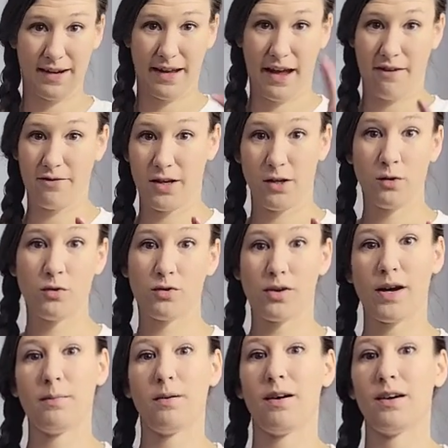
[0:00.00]
I have a new
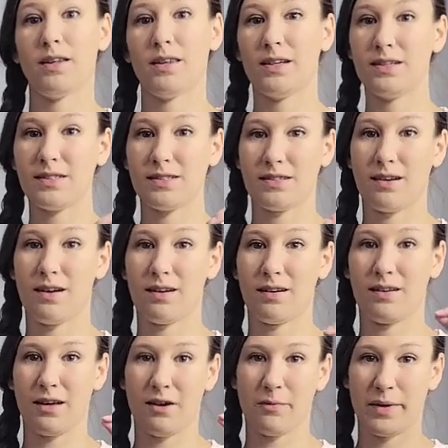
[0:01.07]
tripod that does not
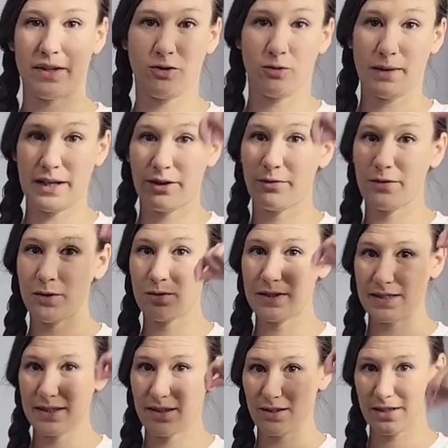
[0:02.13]
allow my little microphone to
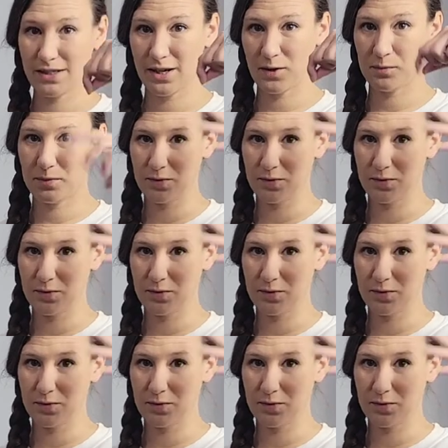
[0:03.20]
sit on top,